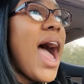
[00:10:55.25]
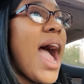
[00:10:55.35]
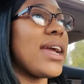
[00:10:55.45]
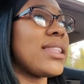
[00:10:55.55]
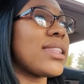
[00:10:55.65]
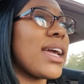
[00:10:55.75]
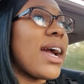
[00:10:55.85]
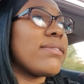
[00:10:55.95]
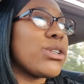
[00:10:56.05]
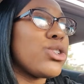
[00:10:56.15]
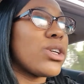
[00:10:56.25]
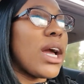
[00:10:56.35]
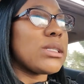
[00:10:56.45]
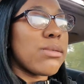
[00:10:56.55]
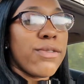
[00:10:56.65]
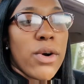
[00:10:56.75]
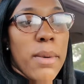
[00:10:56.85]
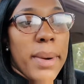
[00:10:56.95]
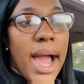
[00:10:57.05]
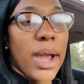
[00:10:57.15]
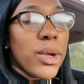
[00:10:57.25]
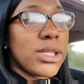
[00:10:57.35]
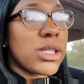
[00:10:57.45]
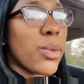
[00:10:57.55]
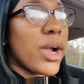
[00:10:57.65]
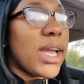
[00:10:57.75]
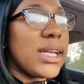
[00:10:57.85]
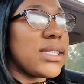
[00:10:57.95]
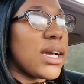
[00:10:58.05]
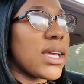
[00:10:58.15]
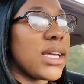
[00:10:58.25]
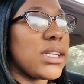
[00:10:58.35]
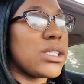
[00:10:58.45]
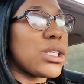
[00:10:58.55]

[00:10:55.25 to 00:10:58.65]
I think I've told you guys before, but I used to work at Dunkin',